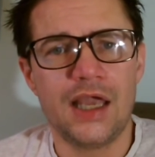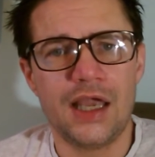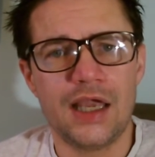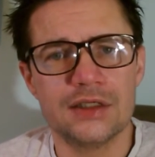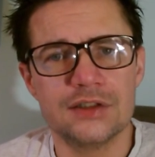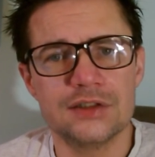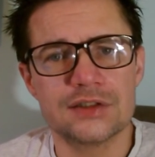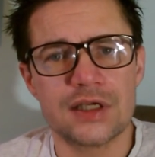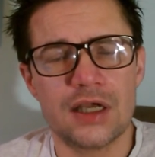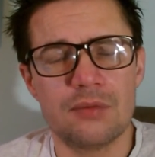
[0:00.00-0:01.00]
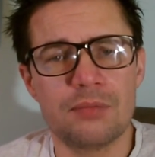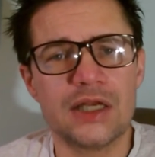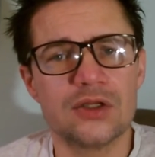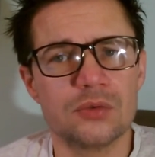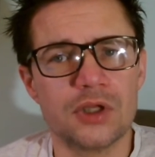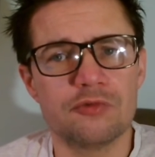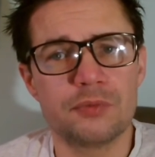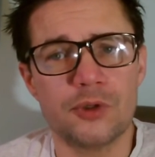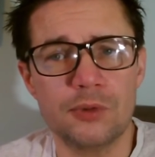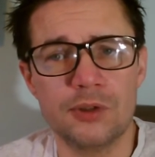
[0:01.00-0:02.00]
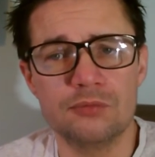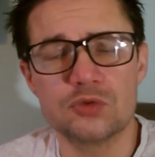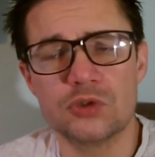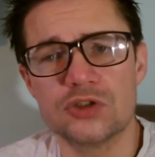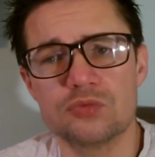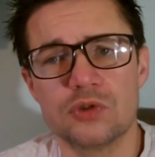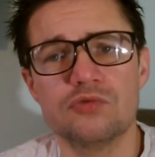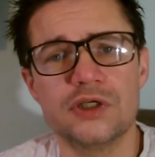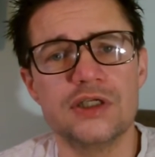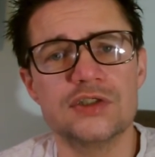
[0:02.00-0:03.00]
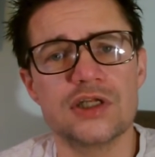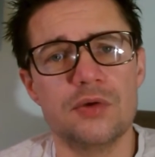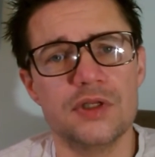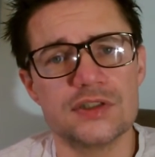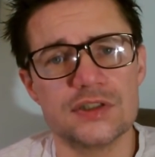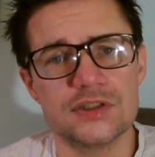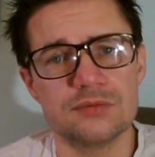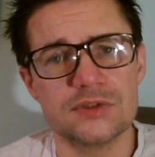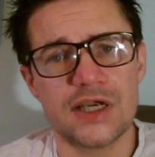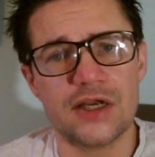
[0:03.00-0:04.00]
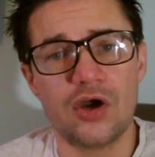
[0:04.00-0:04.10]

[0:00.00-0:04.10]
and bandwidth problems which were really slowing the systems down.